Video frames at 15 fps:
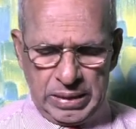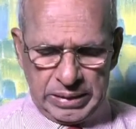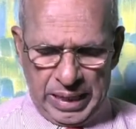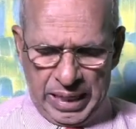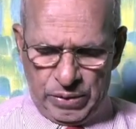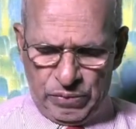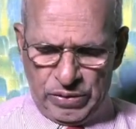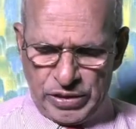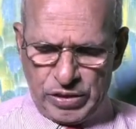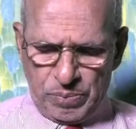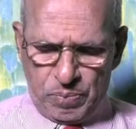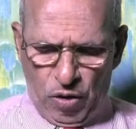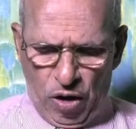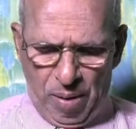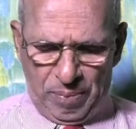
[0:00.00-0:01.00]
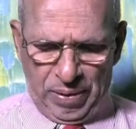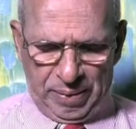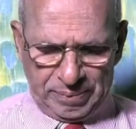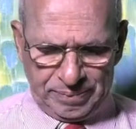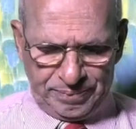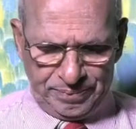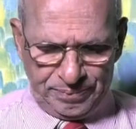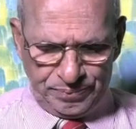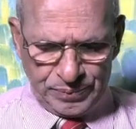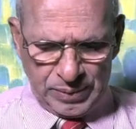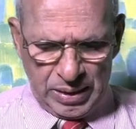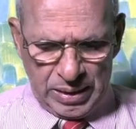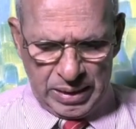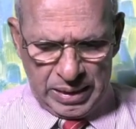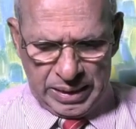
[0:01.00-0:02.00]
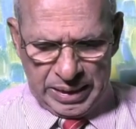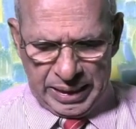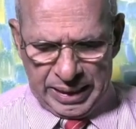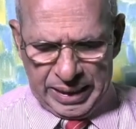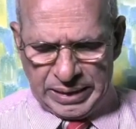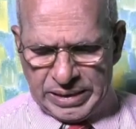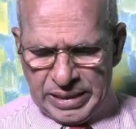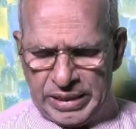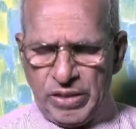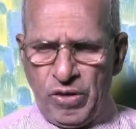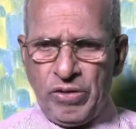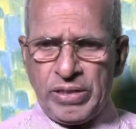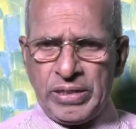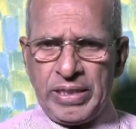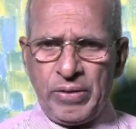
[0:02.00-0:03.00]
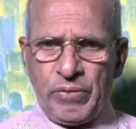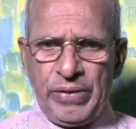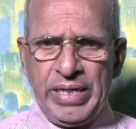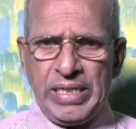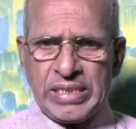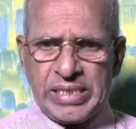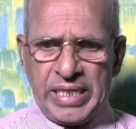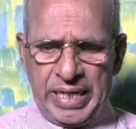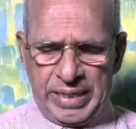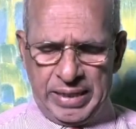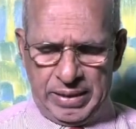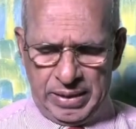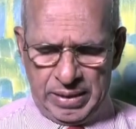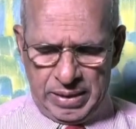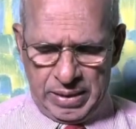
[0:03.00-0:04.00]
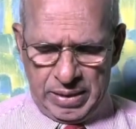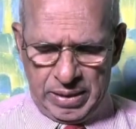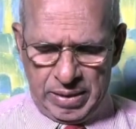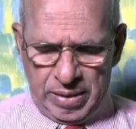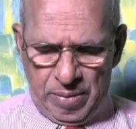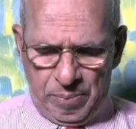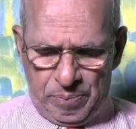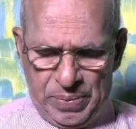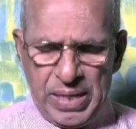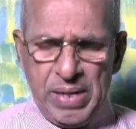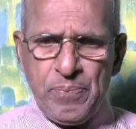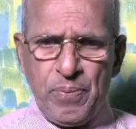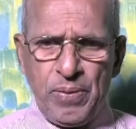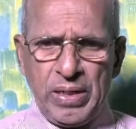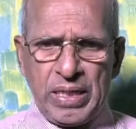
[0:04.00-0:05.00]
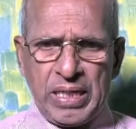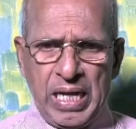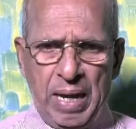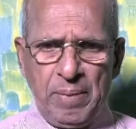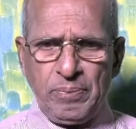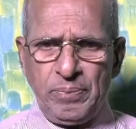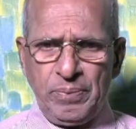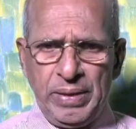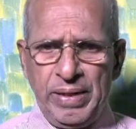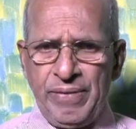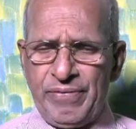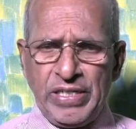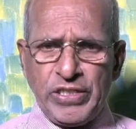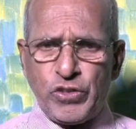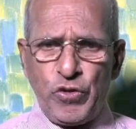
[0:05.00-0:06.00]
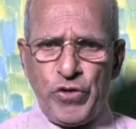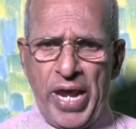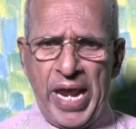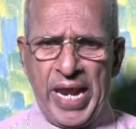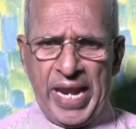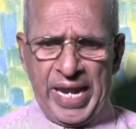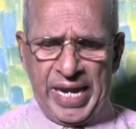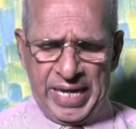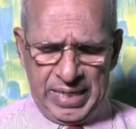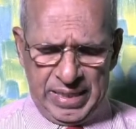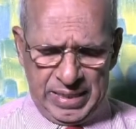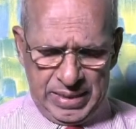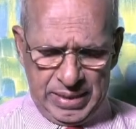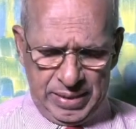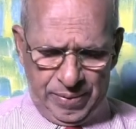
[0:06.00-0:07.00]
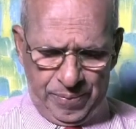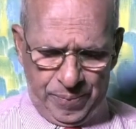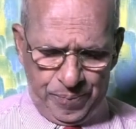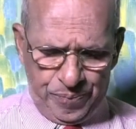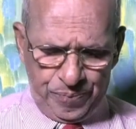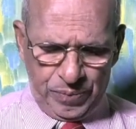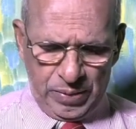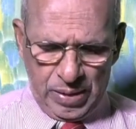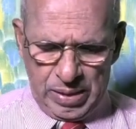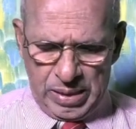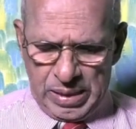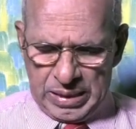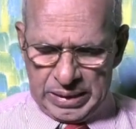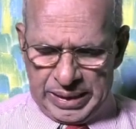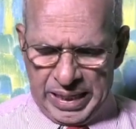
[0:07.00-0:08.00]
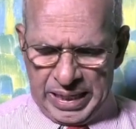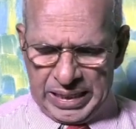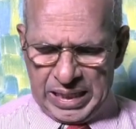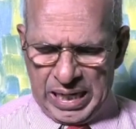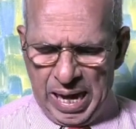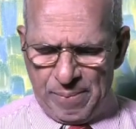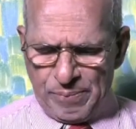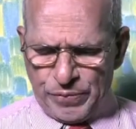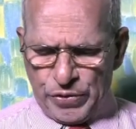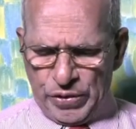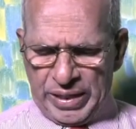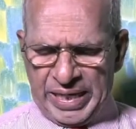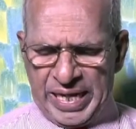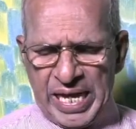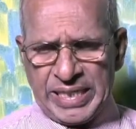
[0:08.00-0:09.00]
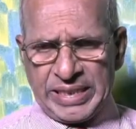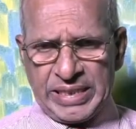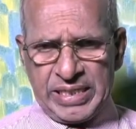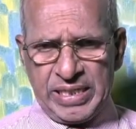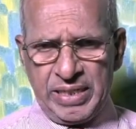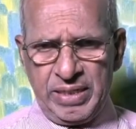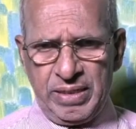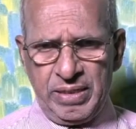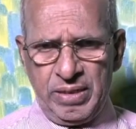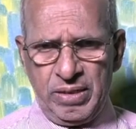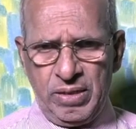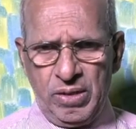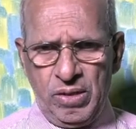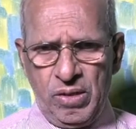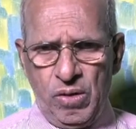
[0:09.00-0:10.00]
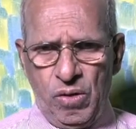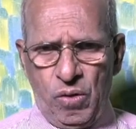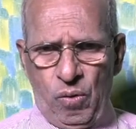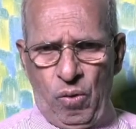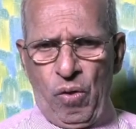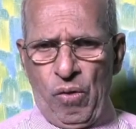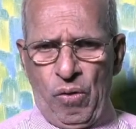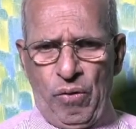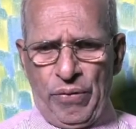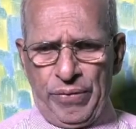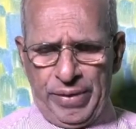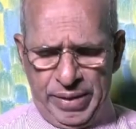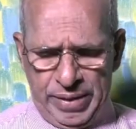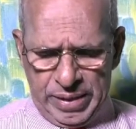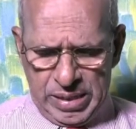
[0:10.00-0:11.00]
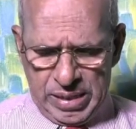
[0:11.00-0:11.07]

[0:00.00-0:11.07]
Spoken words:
That was the problem. Is it not the reason people come even today? They come to get, or